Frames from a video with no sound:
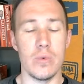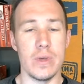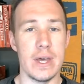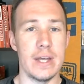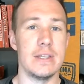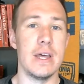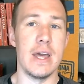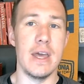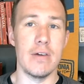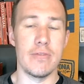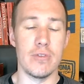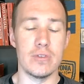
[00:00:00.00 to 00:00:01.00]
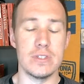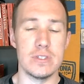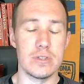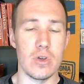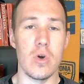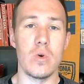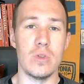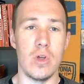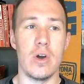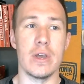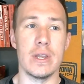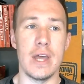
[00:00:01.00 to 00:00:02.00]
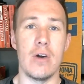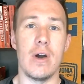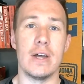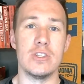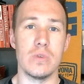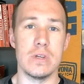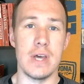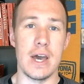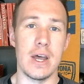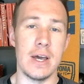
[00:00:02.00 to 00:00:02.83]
We had De Gea for so long, and now Andre Onana.